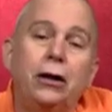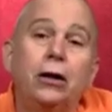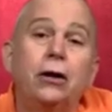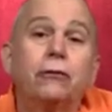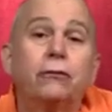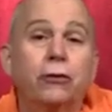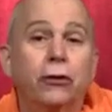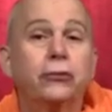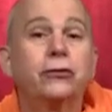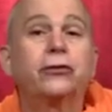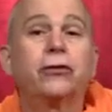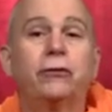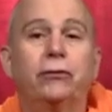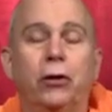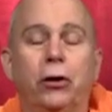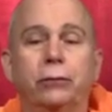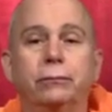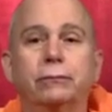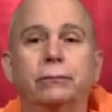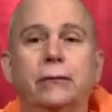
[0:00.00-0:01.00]
First of
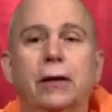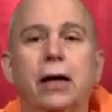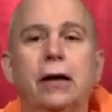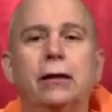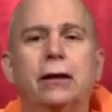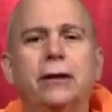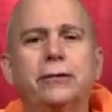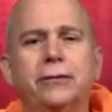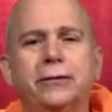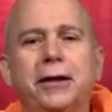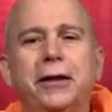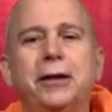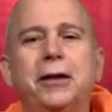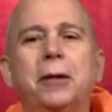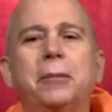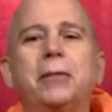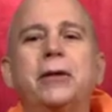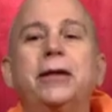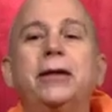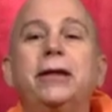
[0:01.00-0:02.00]
all, let's take
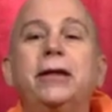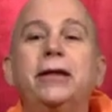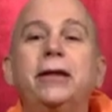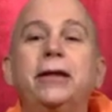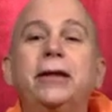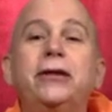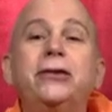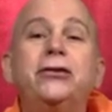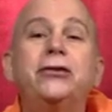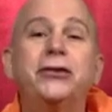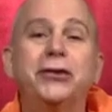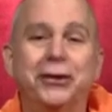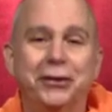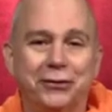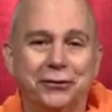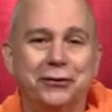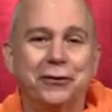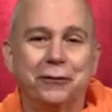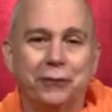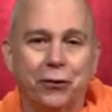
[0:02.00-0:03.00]
up the
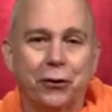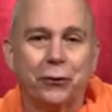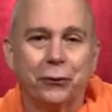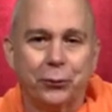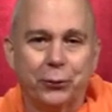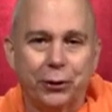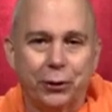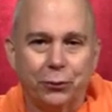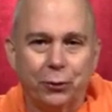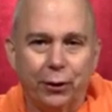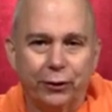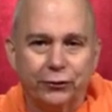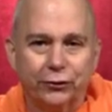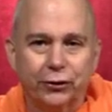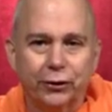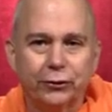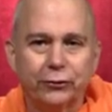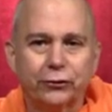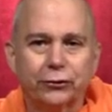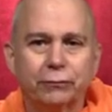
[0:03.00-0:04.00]
easiest of the three
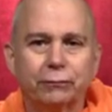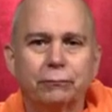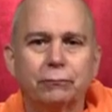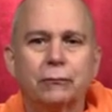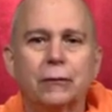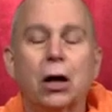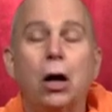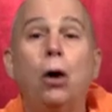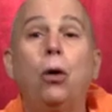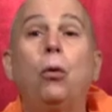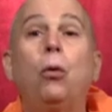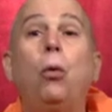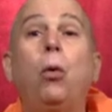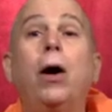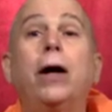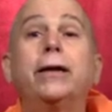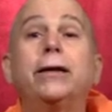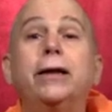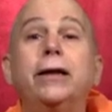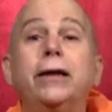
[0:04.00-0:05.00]
questions.
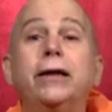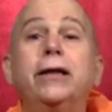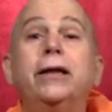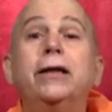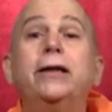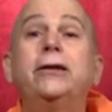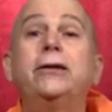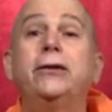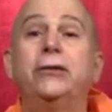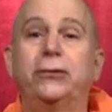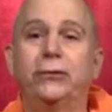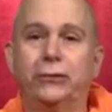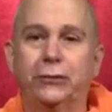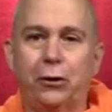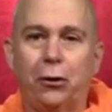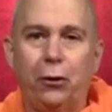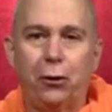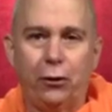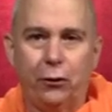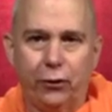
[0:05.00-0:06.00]
What is
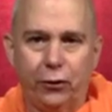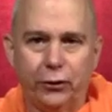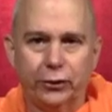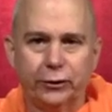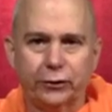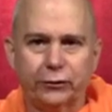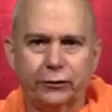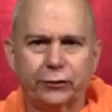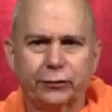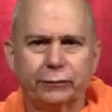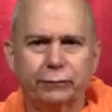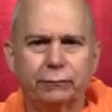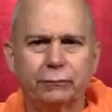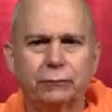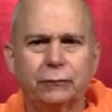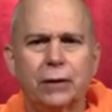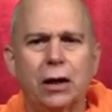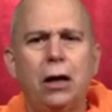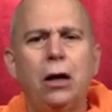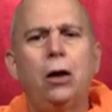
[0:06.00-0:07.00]
all this?
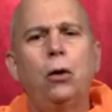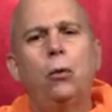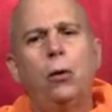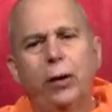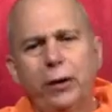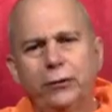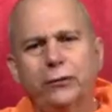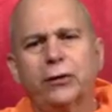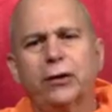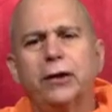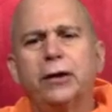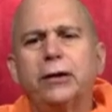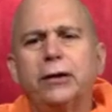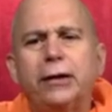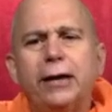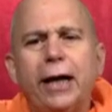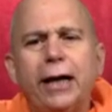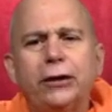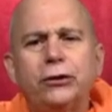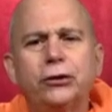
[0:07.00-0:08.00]
What is the
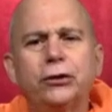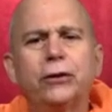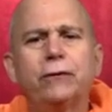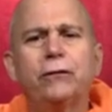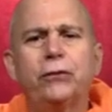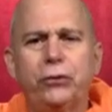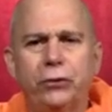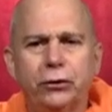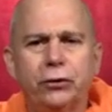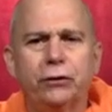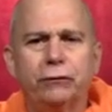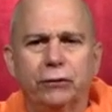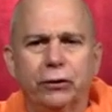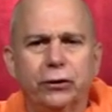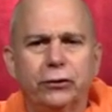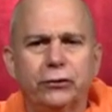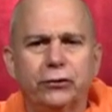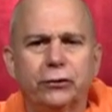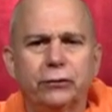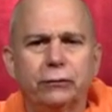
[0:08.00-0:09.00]
nature of the
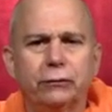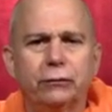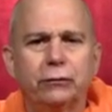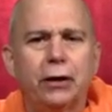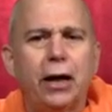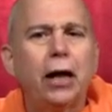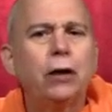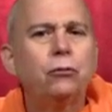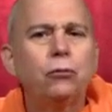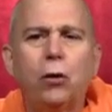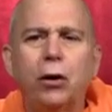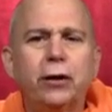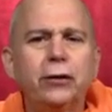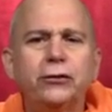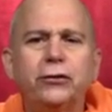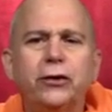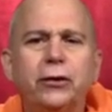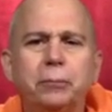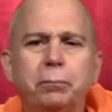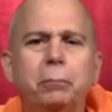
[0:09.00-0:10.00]
universe, and what is
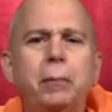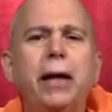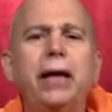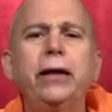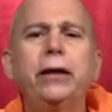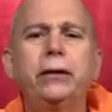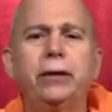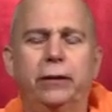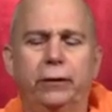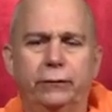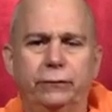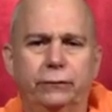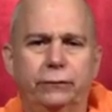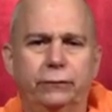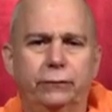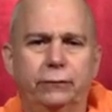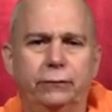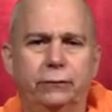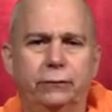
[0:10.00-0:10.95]
it made of?